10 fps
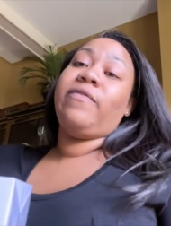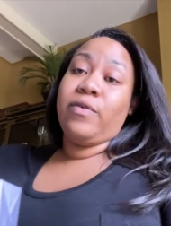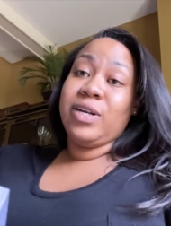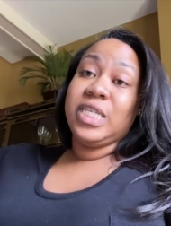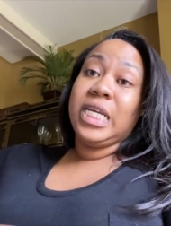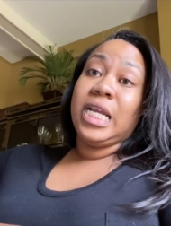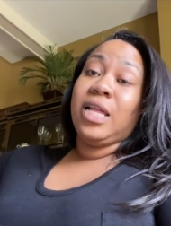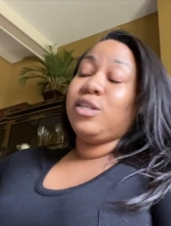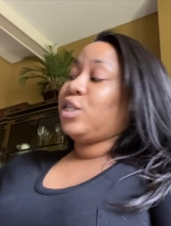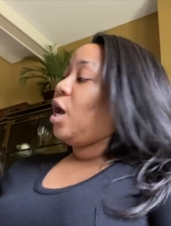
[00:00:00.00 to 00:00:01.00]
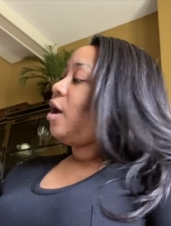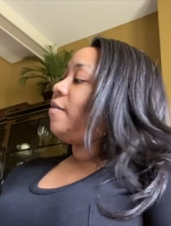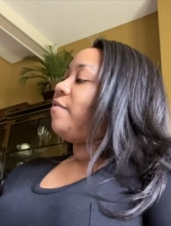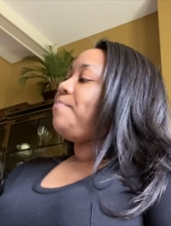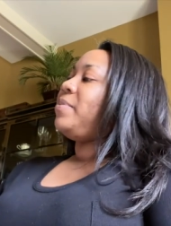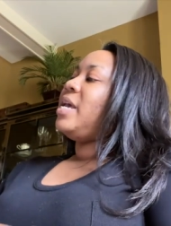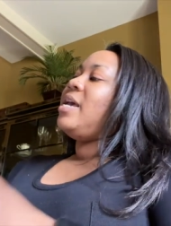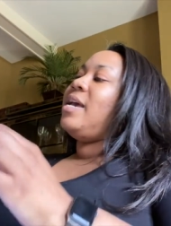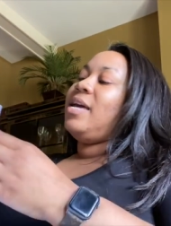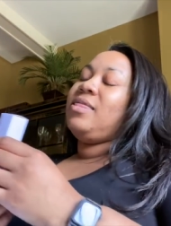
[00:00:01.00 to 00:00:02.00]
fourteen dollars off.
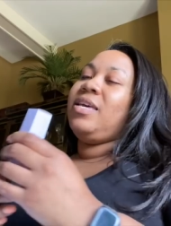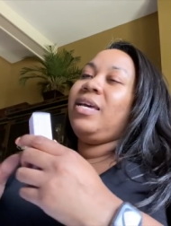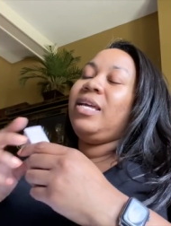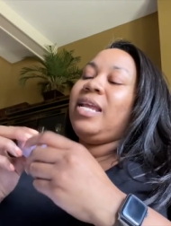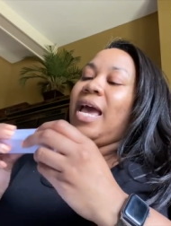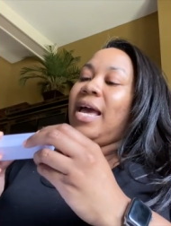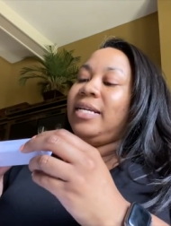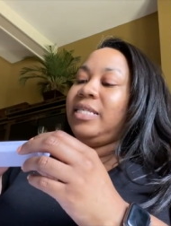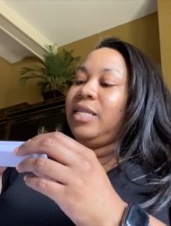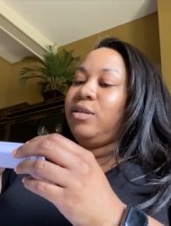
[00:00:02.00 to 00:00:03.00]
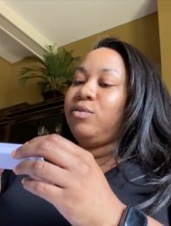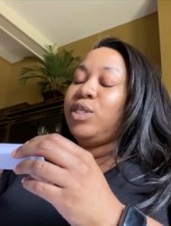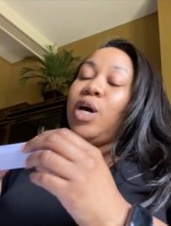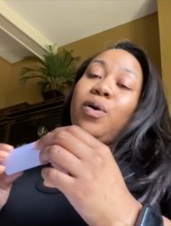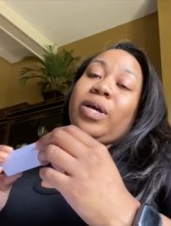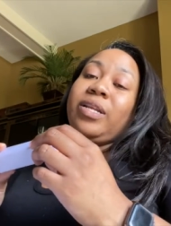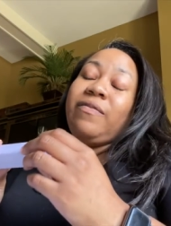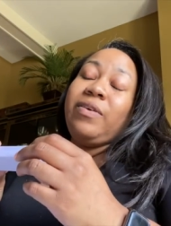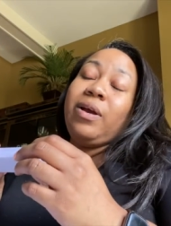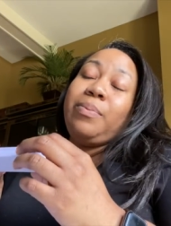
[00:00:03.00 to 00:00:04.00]
And then as a little token of
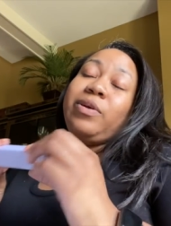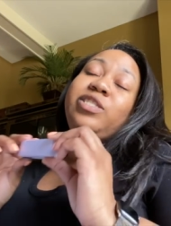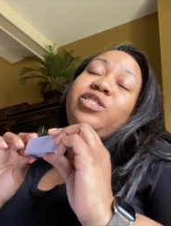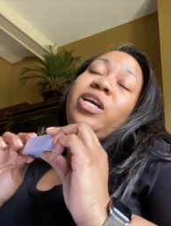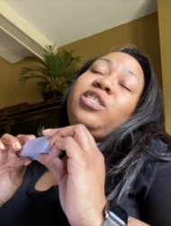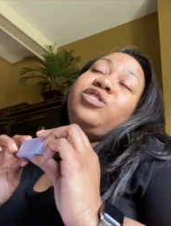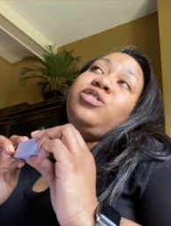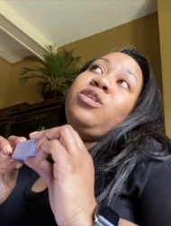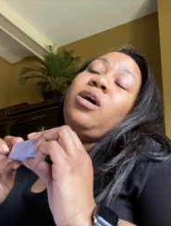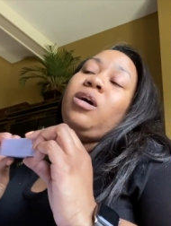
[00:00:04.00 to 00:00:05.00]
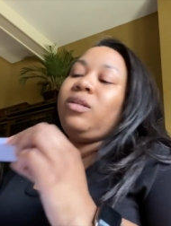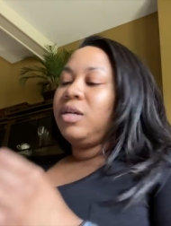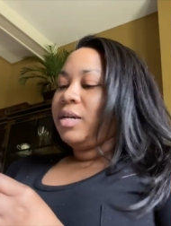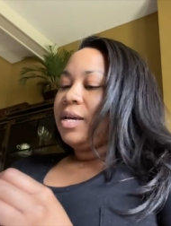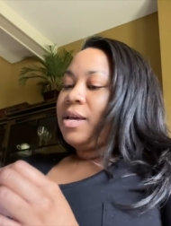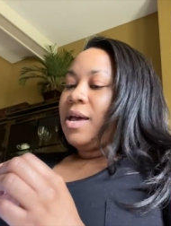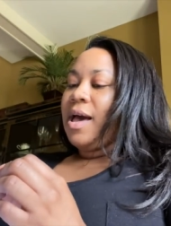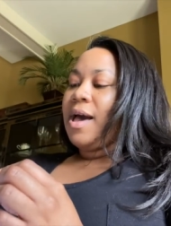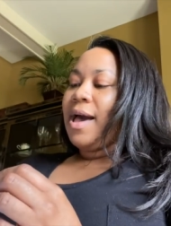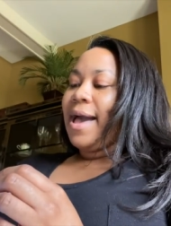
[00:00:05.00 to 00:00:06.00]
their appreciation, uh,
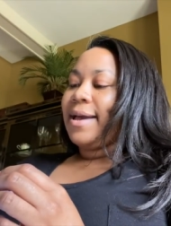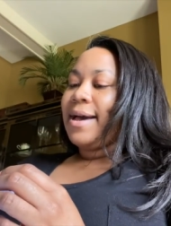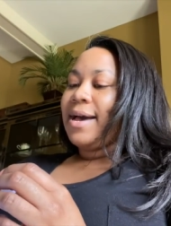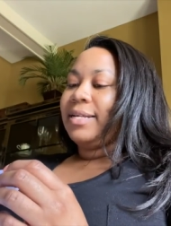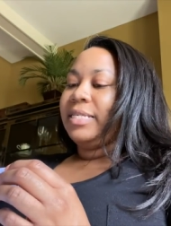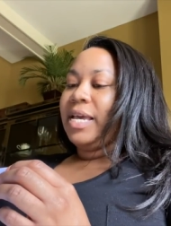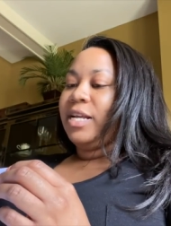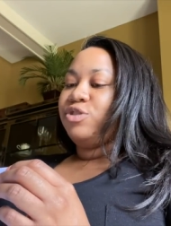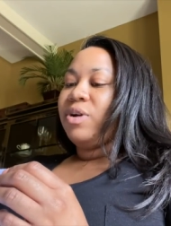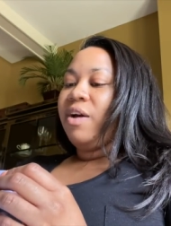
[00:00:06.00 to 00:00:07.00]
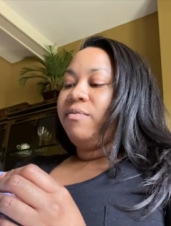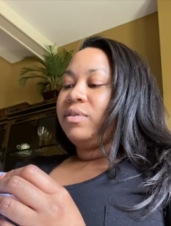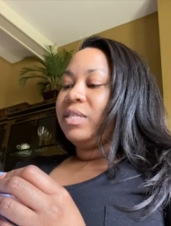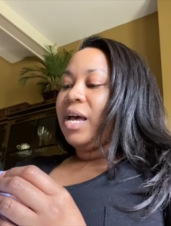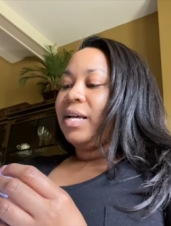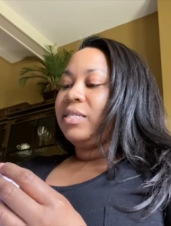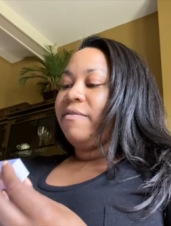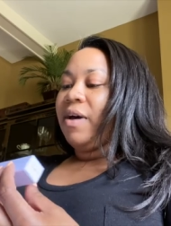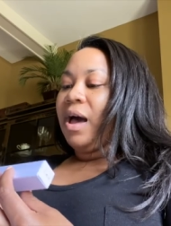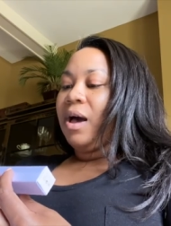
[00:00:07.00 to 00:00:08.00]
I got a travel size of
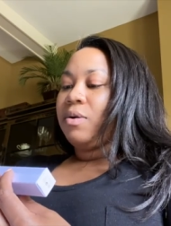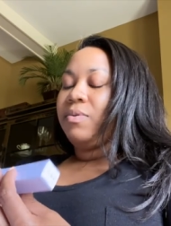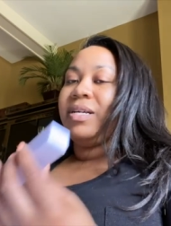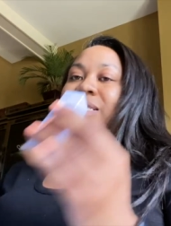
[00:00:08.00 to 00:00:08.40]
Aqua